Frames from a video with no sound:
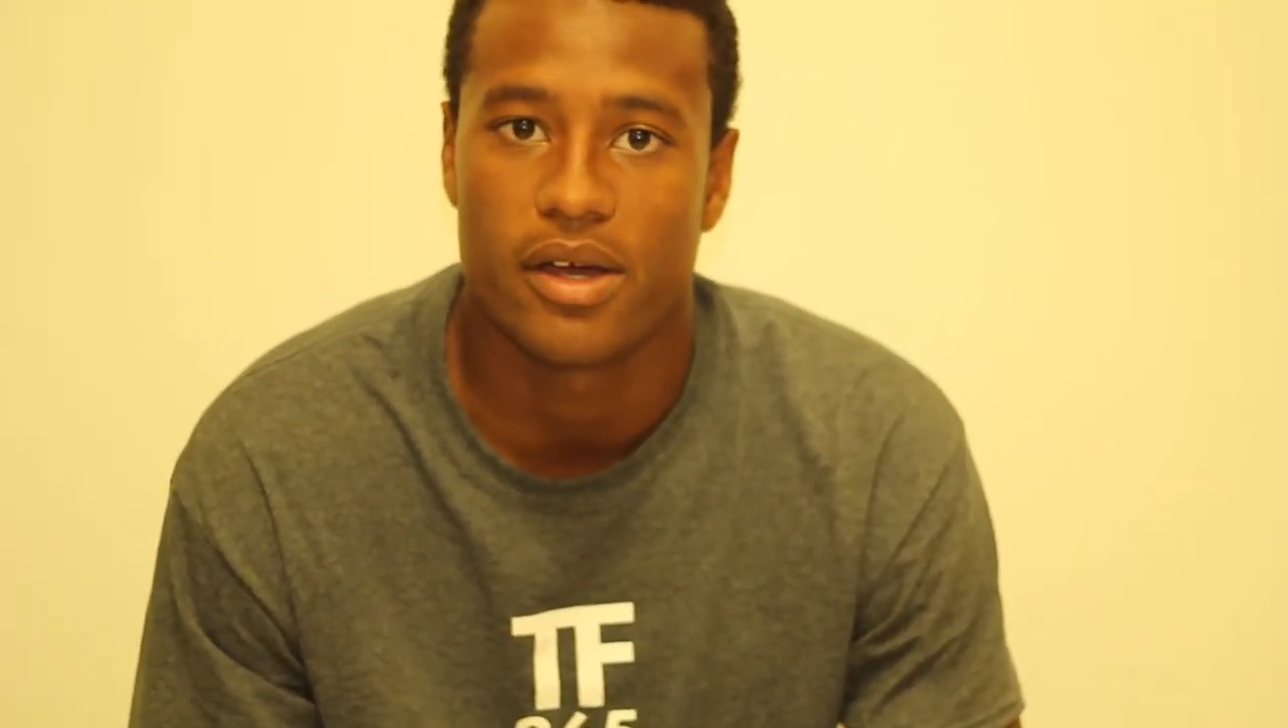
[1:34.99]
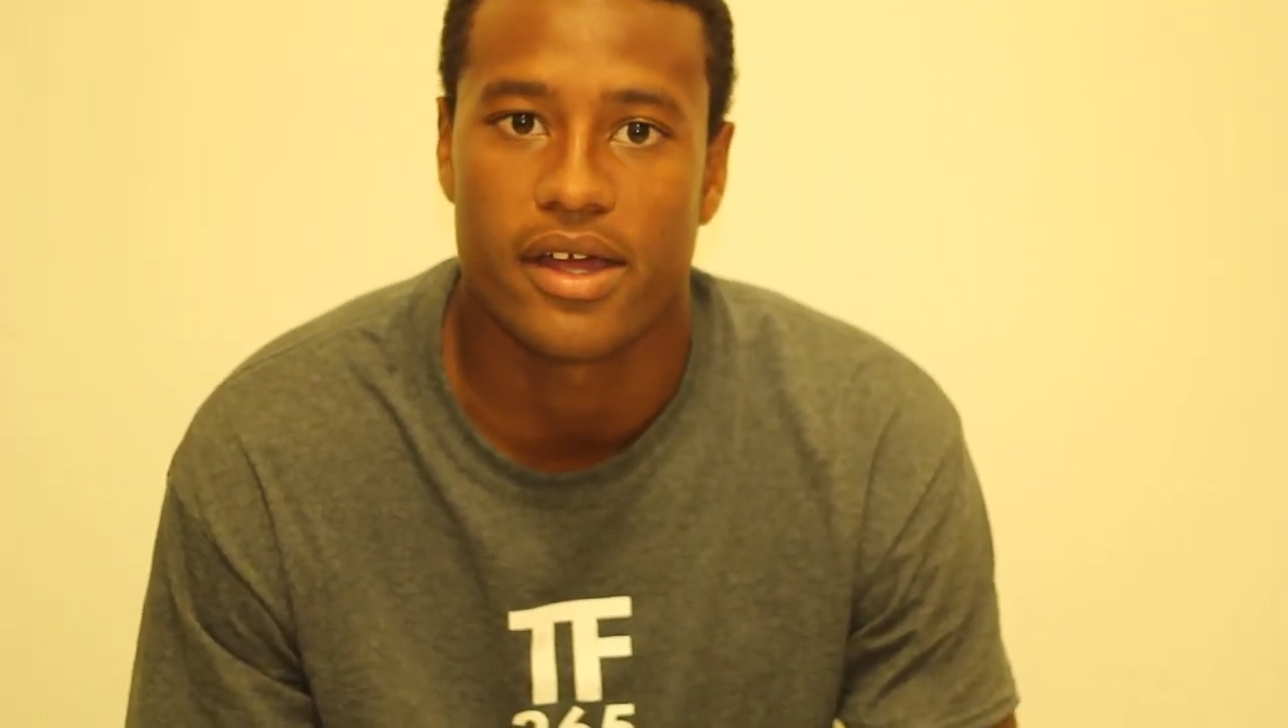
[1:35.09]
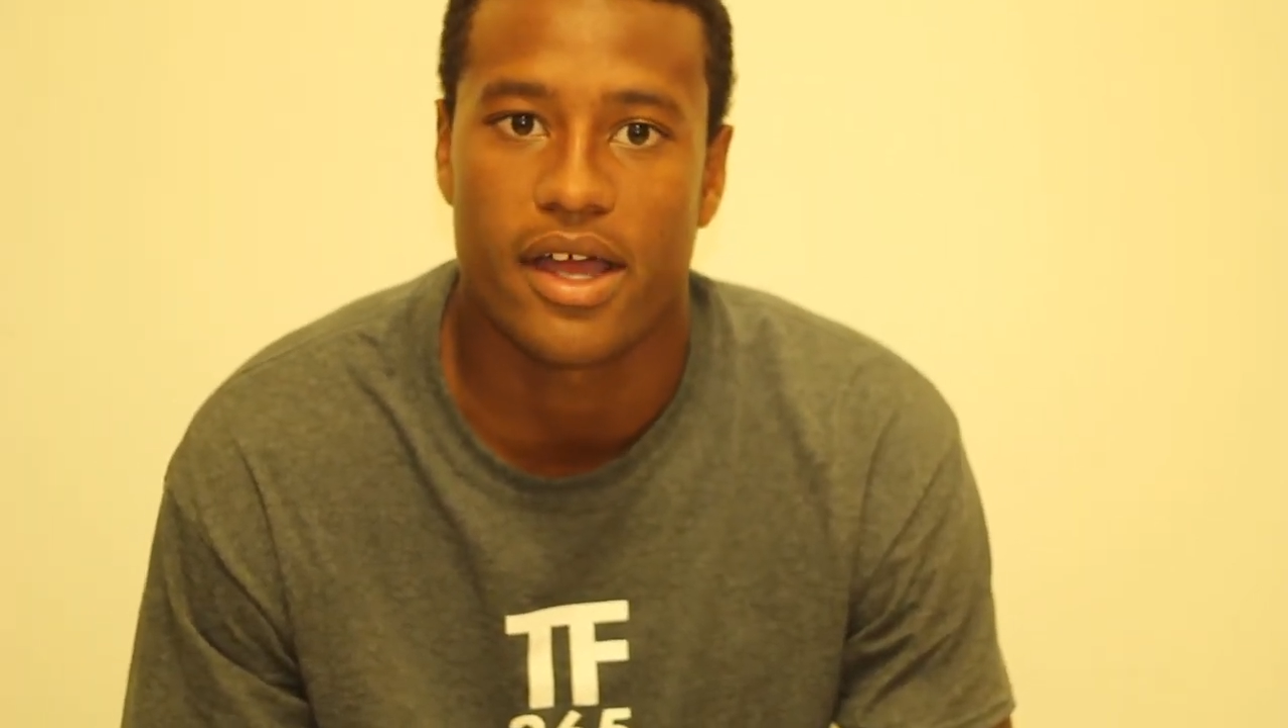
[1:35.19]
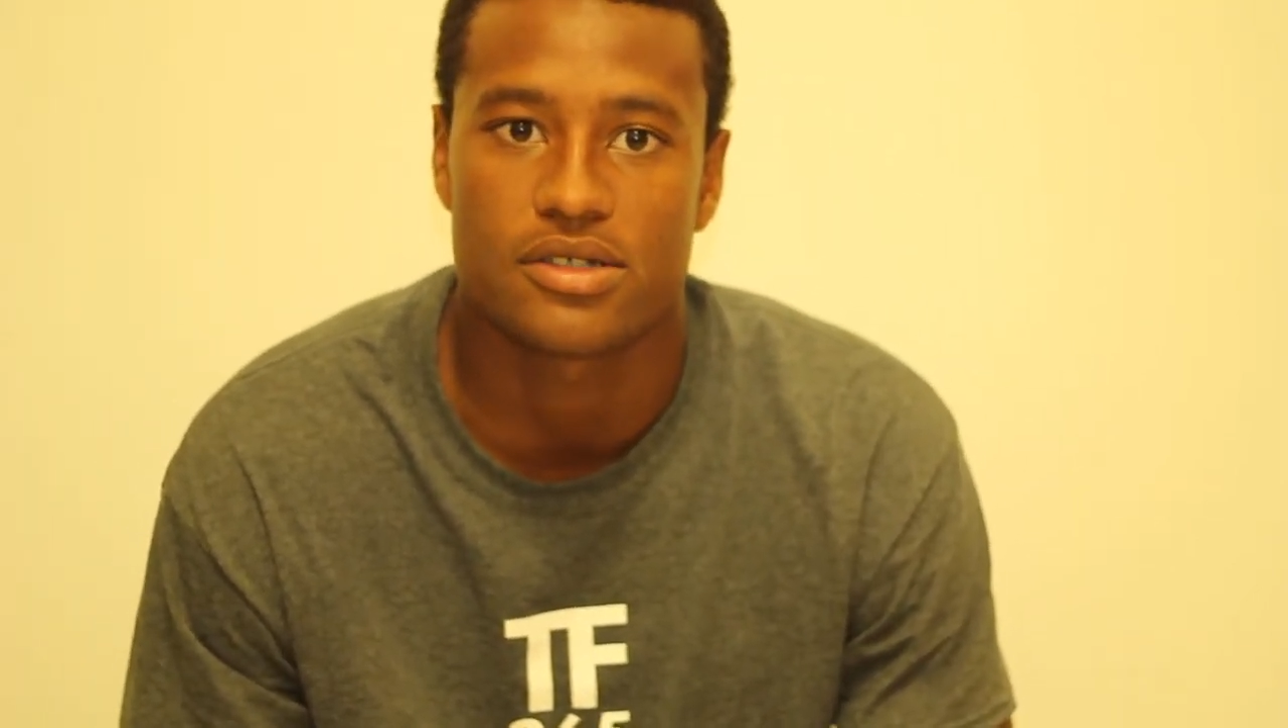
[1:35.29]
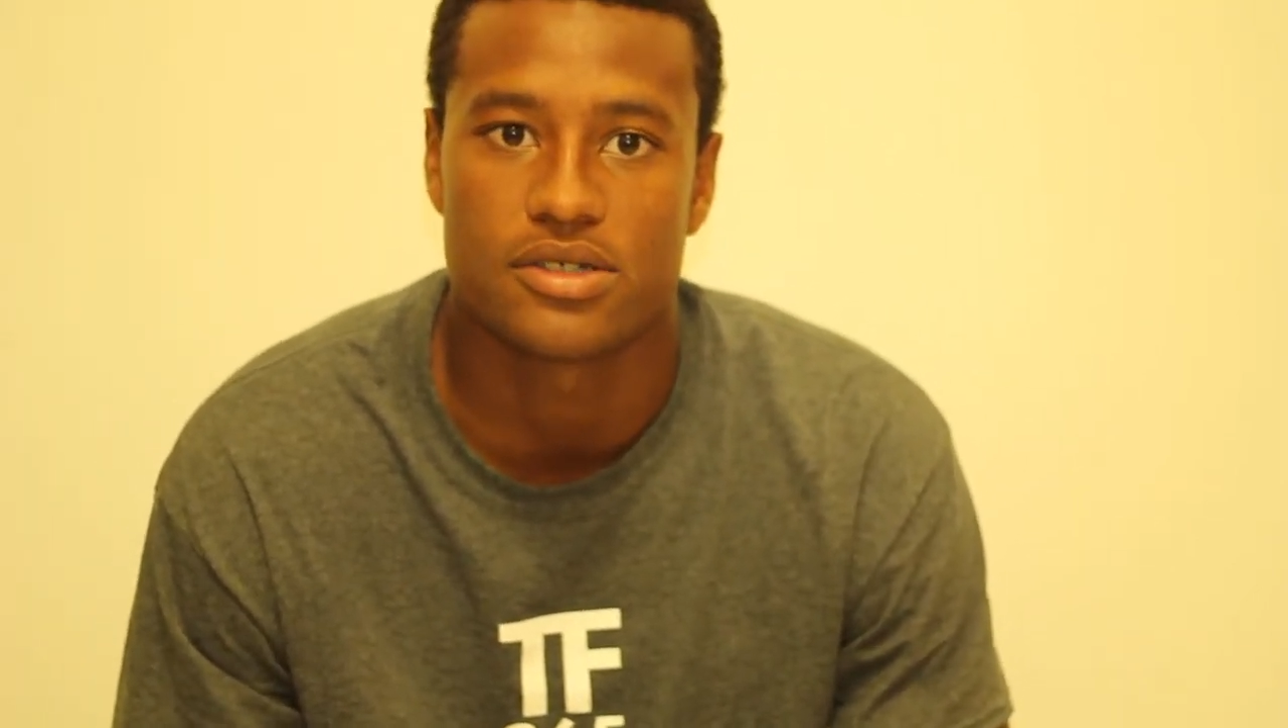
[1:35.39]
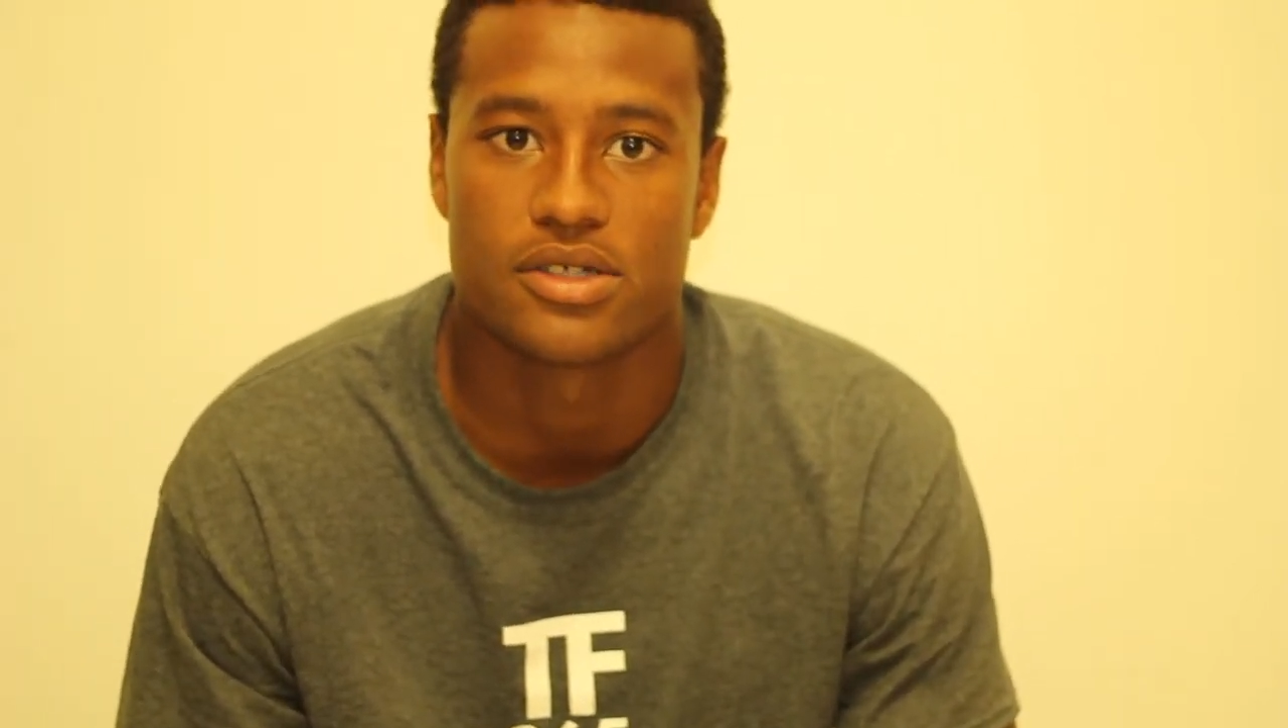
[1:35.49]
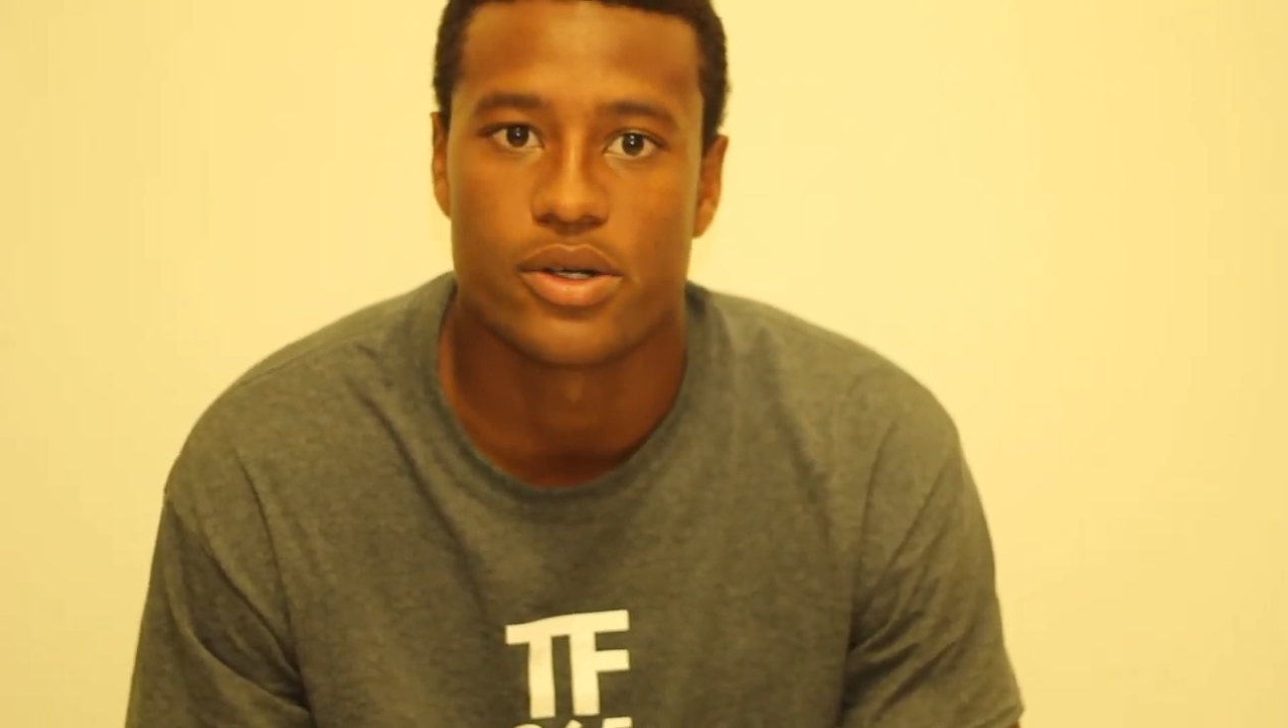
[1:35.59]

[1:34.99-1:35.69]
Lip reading: by action.